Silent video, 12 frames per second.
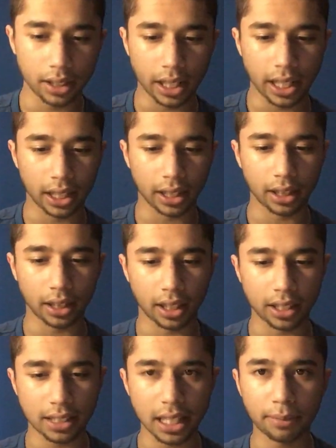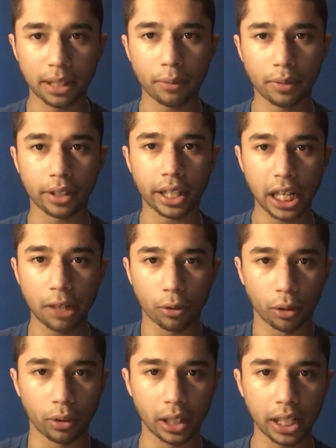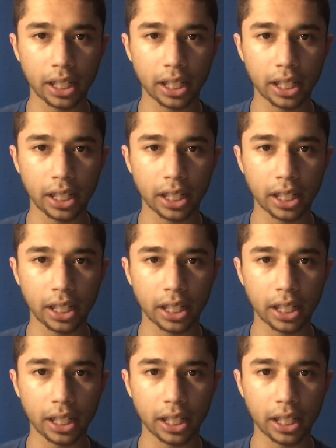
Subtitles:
And the same thing with Kiru.